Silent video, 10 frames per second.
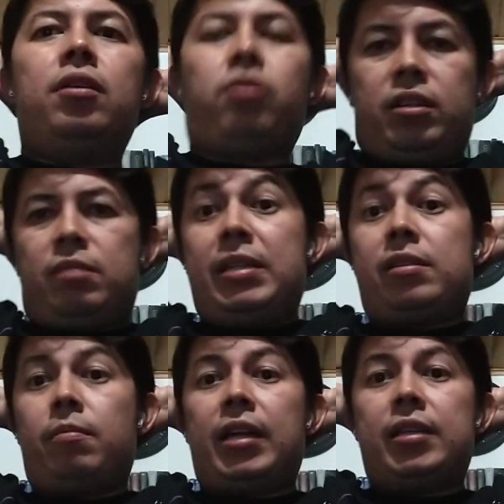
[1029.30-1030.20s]
this means
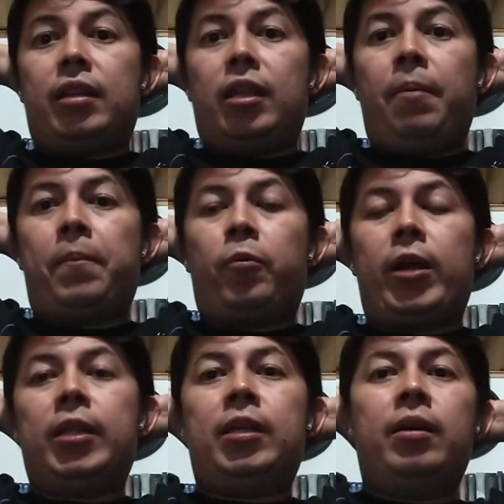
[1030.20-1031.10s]
Semana Santa,
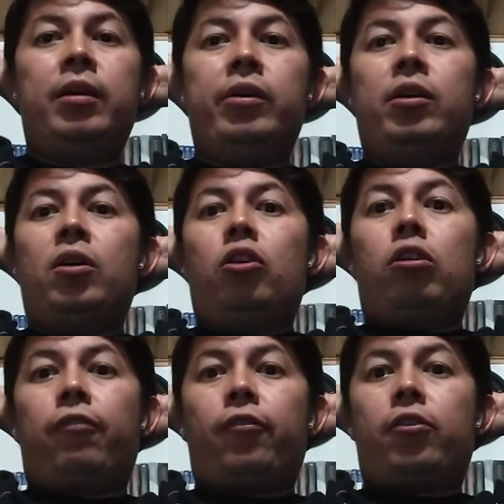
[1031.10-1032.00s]
right?
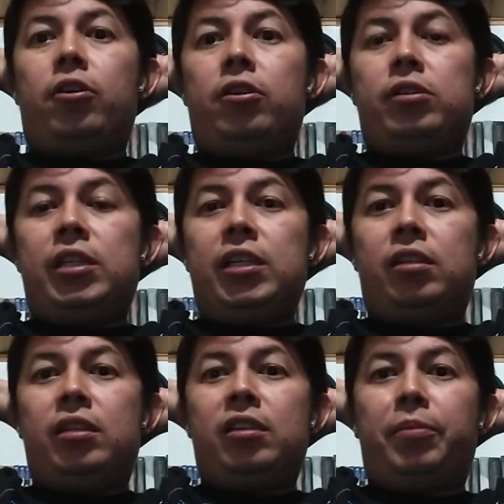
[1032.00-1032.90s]
Of course,
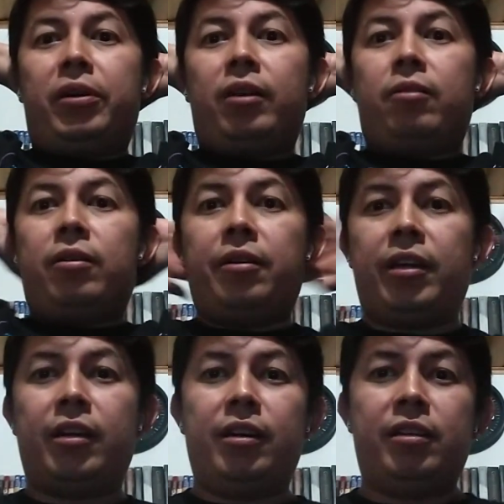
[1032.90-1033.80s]
this particular
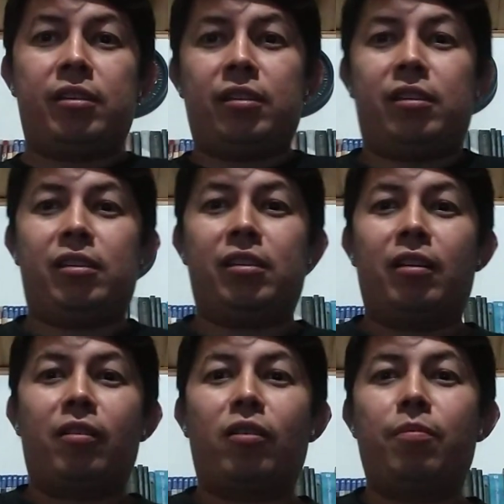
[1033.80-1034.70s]
year is
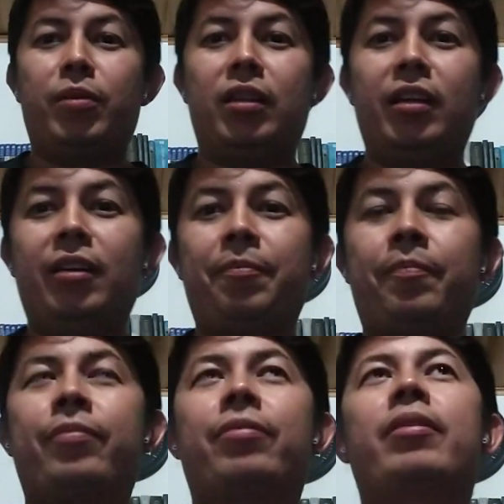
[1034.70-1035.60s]
completely
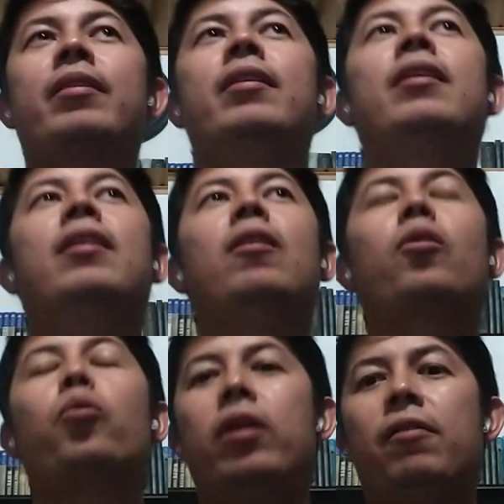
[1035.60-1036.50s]

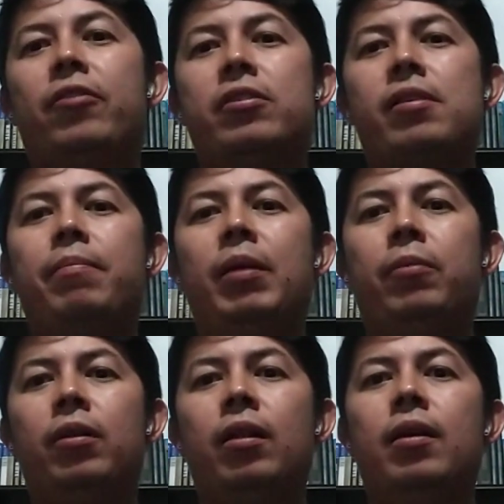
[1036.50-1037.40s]
awkward for some
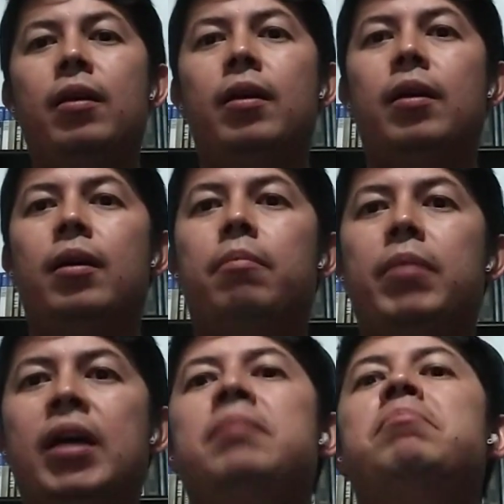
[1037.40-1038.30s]
people.
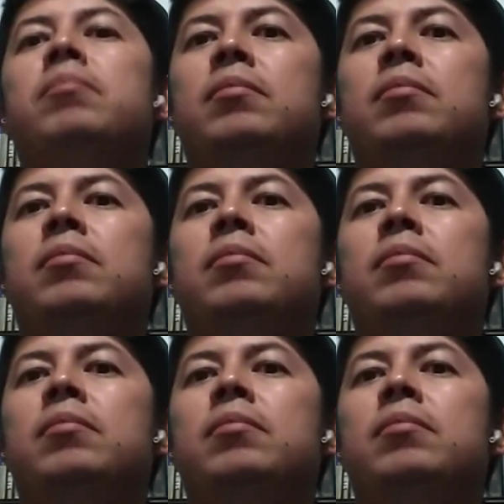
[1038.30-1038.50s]
But